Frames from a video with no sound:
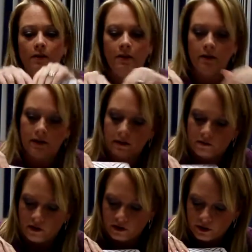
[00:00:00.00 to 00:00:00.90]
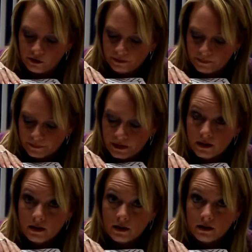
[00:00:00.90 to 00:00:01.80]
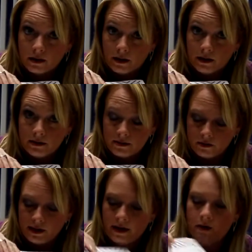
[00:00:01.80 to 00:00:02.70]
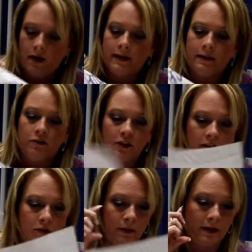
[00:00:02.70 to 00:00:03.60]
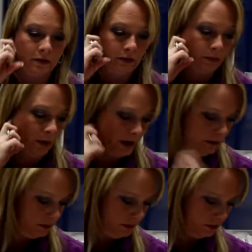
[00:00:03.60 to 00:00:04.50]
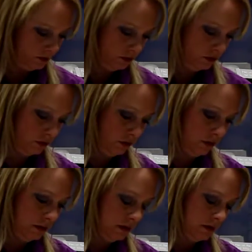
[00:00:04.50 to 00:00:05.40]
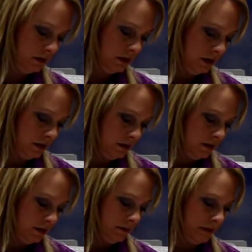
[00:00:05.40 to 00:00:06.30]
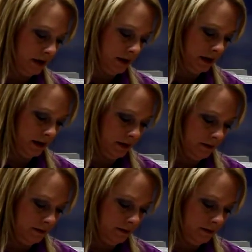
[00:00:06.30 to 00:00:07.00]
it. It's Velcroed. Okay, so now I can change my group 1 to my